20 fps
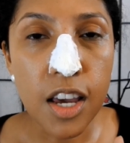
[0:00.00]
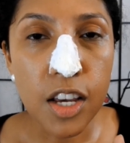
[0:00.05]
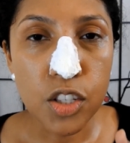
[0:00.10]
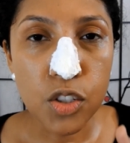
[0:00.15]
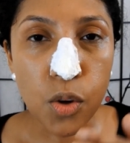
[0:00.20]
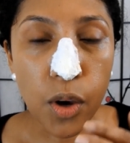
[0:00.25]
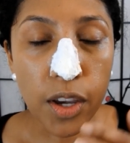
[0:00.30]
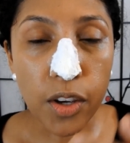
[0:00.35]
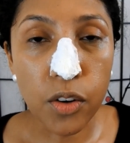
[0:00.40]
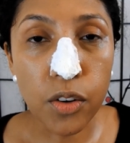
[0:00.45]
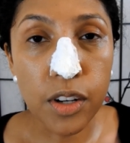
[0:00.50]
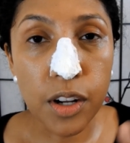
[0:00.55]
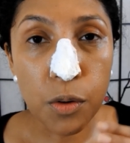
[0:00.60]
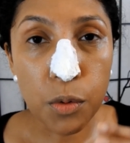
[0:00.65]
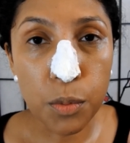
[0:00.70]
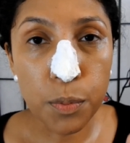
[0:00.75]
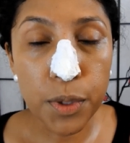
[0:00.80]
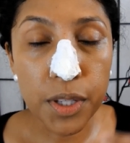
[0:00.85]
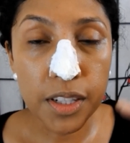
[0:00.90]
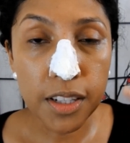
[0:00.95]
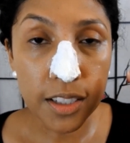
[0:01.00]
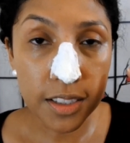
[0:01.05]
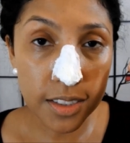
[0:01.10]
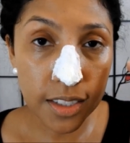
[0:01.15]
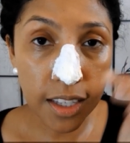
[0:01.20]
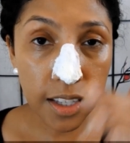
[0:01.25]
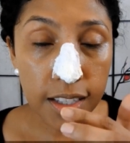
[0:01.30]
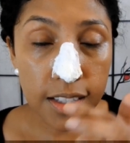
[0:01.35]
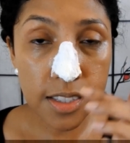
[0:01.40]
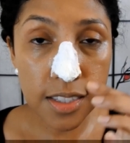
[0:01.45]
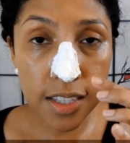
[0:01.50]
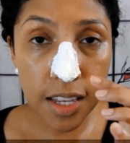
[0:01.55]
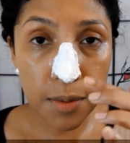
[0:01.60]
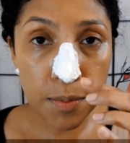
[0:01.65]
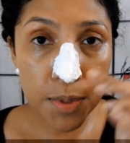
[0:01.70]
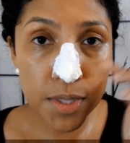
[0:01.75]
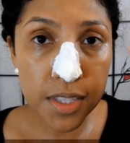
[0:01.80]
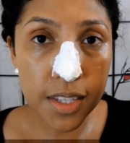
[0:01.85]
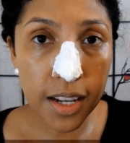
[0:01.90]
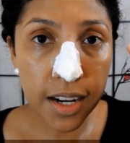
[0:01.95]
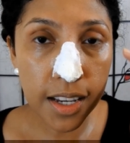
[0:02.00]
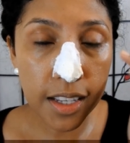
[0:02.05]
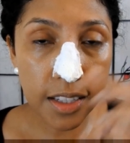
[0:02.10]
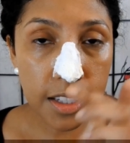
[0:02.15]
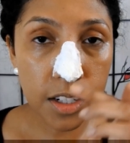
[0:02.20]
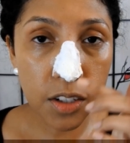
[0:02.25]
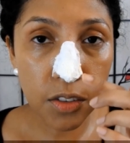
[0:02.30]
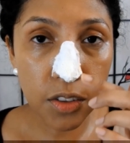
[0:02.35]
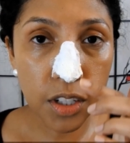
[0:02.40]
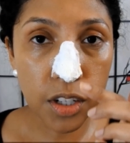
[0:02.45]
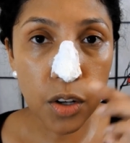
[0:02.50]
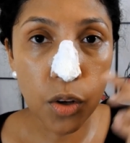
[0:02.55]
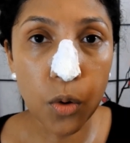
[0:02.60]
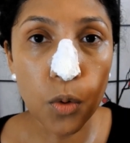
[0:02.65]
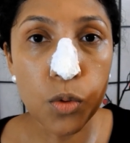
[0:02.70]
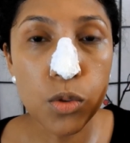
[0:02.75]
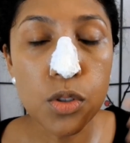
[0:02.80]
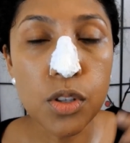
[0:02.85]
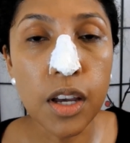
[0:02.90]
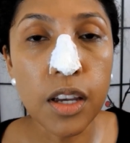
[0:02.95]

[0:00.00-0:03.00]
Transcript: So I'm going to repeat the same steps that I did on the nose.